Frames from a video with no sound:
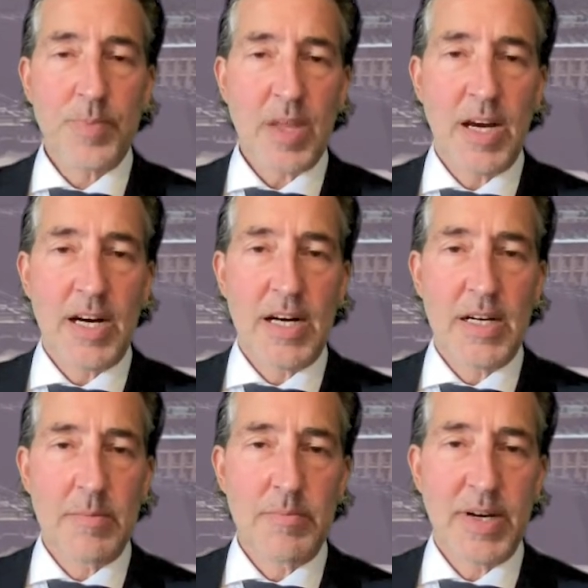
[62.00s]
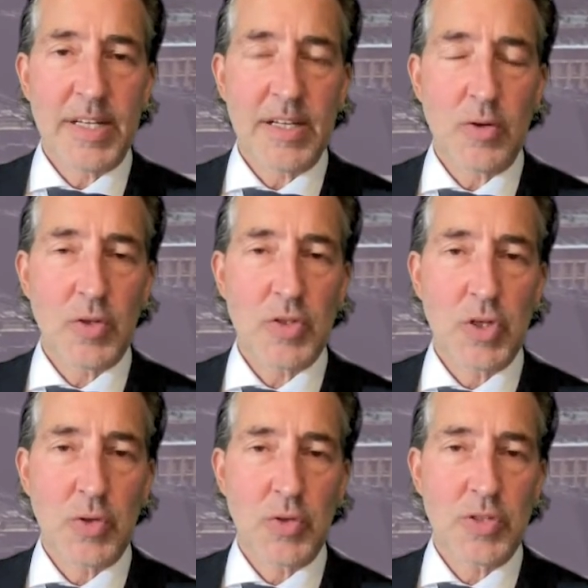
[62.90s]
but
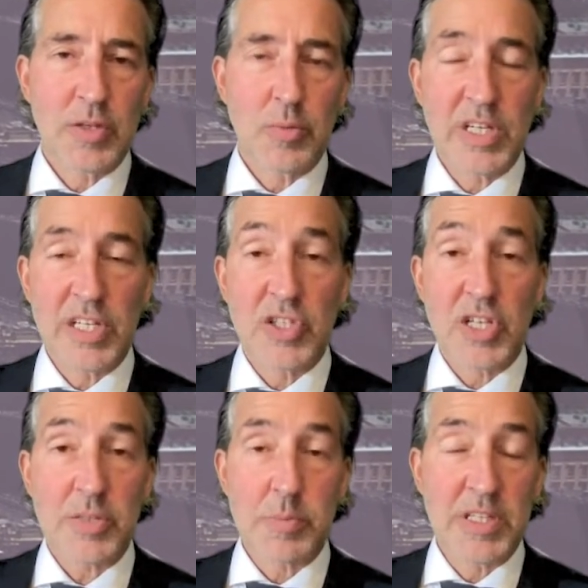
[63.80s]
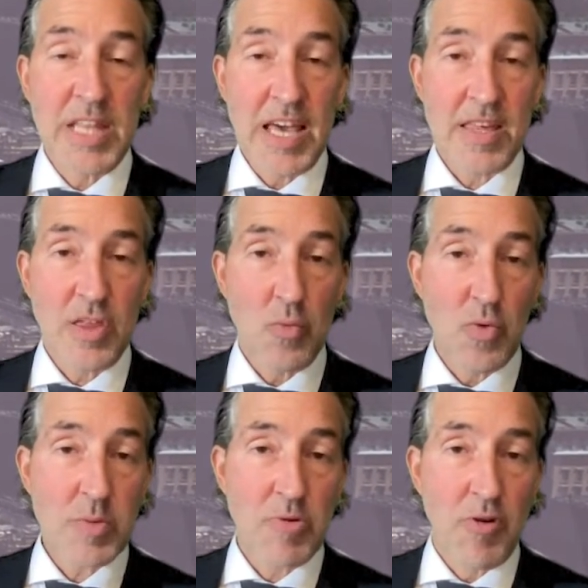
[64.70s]
also you see readjustment thanks to the
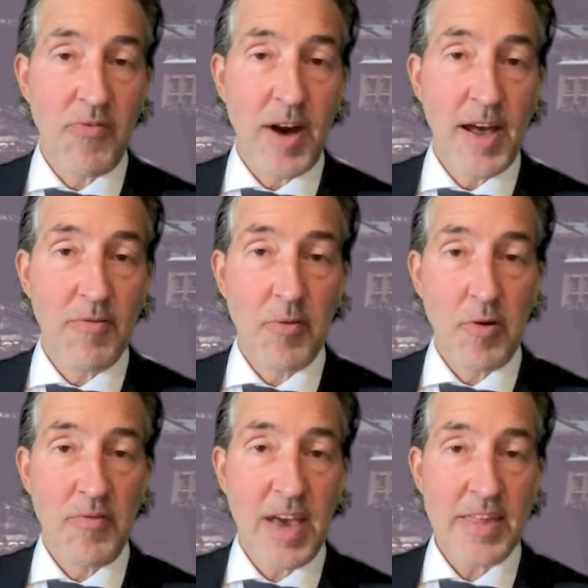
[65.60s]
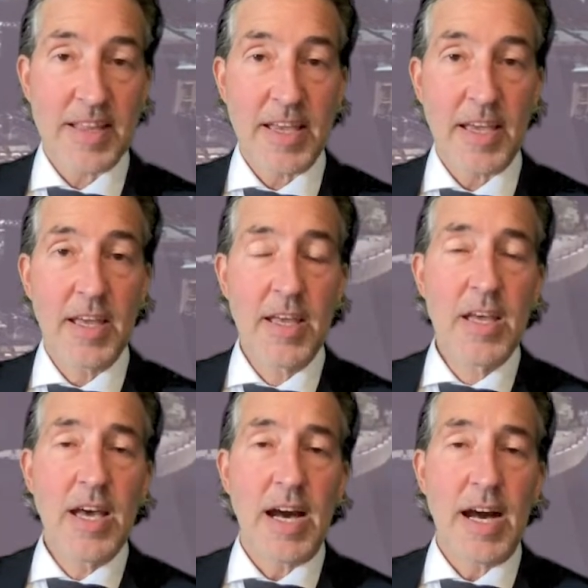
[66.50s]
risk profile for investing
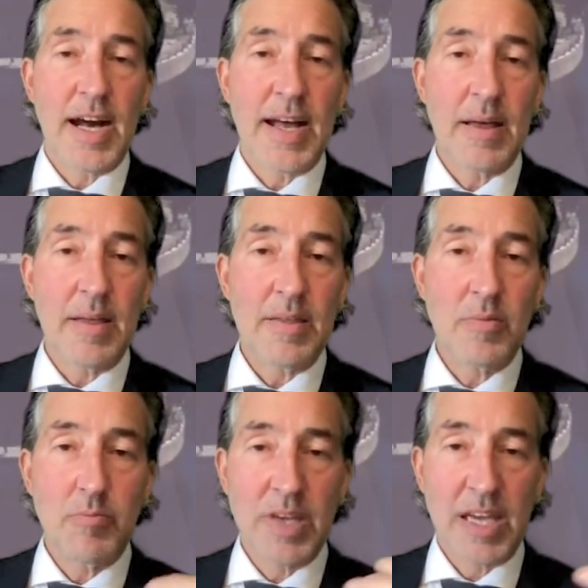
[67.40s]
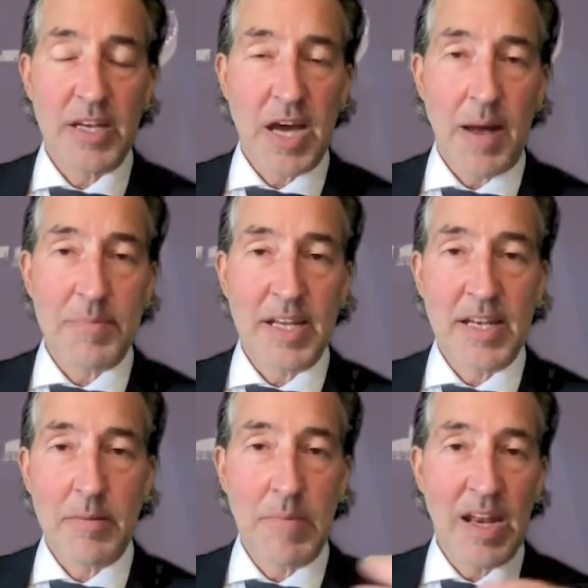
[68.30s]
being adopted
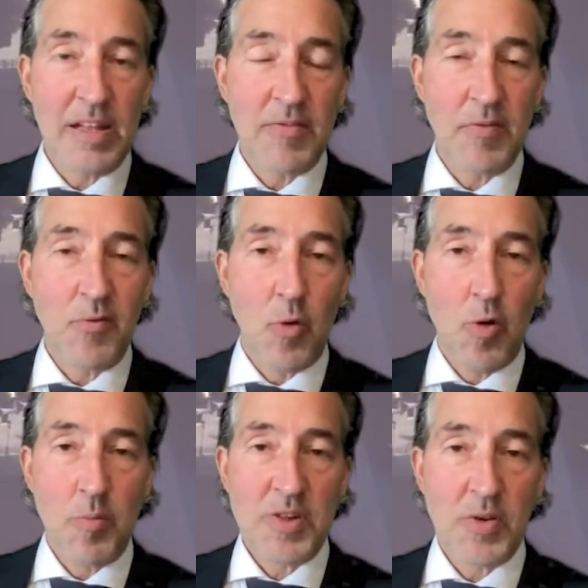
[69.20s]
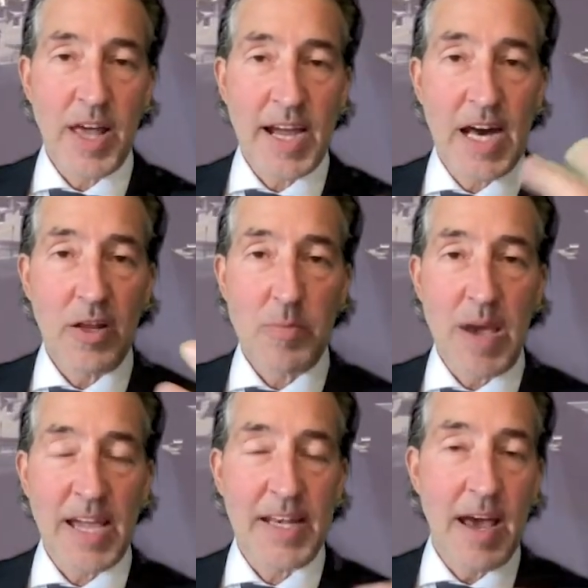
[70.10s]
in many different forms. So like
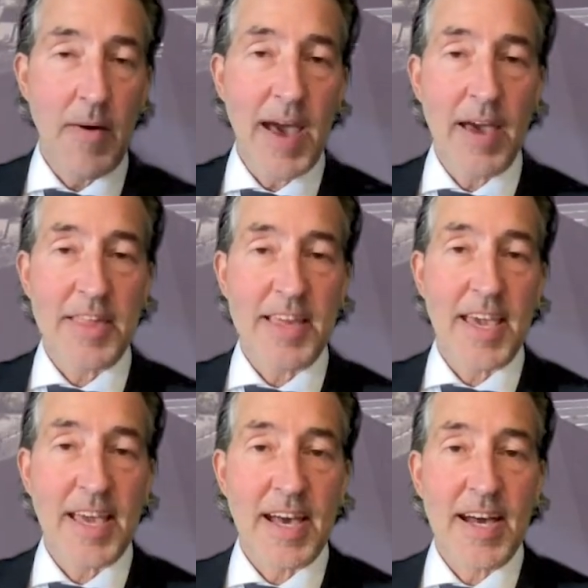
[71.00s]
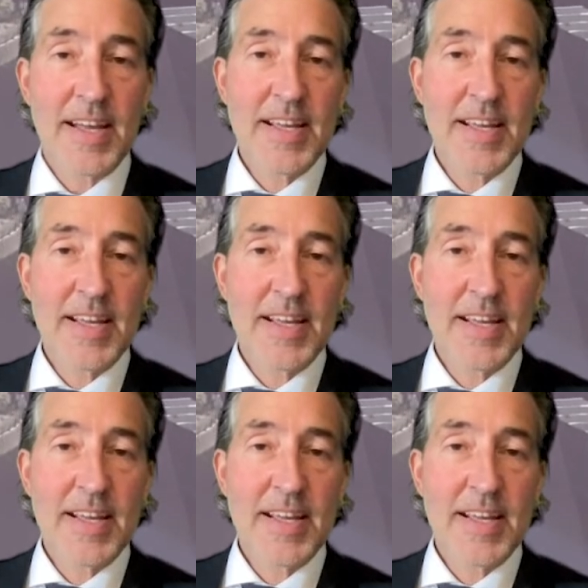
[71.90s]
Handelsbanken now has a